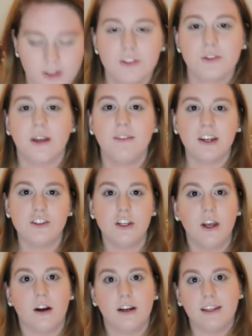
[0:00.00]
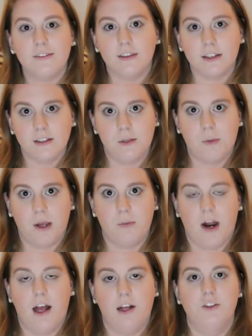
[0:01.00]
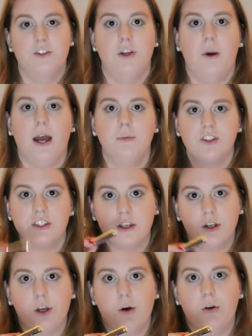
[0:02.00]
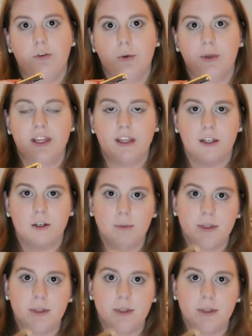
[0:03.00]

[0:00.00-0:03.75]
So I've actually already filled in my brows, so I'm just going to go over with a little